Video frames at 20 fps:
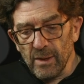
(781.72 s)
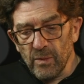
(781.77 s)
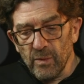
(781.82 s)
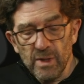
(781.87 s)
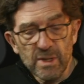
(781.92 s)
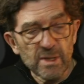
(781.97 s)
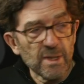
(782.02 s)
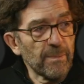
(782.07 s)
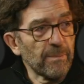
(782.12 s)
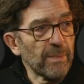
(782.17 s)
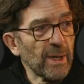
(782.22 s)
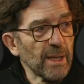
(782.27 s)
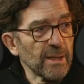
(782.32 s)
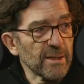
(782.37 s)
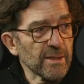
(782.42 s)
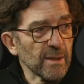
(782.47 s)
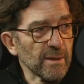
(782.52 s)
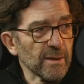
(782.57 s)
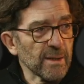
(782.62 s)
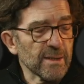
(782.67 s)
which
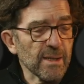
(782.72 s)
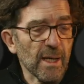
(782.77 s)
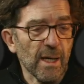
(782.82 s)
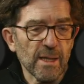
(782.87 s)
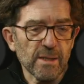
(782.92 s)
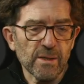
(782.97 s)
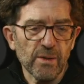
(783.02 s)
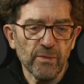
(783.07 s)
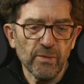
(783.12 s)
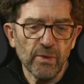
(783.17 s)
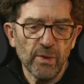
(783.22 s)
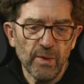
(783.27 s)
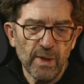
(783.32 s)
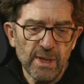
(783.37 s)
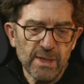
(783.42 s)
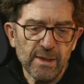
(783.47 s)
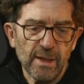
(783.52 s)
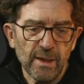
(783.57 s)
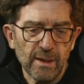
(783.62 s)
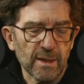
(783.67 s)
depends on the size of the
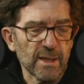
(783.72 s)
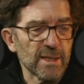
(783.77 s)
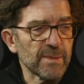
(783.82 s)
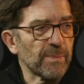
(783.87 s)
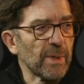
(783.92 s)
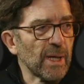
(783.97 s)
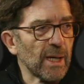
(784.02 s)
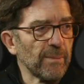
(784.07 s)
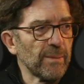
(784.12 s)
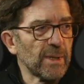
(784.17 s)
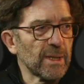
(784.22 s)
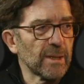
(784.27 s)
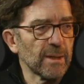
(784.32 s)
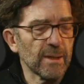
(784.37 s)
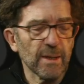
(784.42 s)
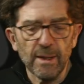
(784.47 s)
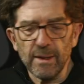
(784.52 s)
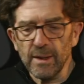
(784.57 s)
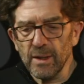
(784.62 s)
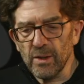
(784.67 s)
risk, and this parameter
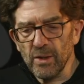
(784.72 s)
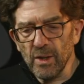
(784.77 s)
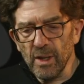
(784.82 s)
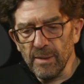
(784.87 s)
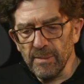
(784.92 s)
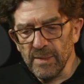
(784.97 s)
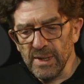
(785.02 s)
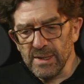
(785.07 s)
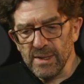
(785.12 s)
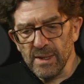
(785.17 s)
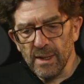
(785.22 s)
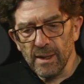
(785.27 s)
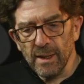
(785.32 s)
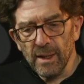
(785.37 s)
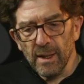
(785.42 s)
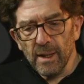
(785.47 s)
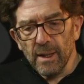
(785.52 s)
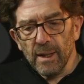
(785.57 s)
then determines the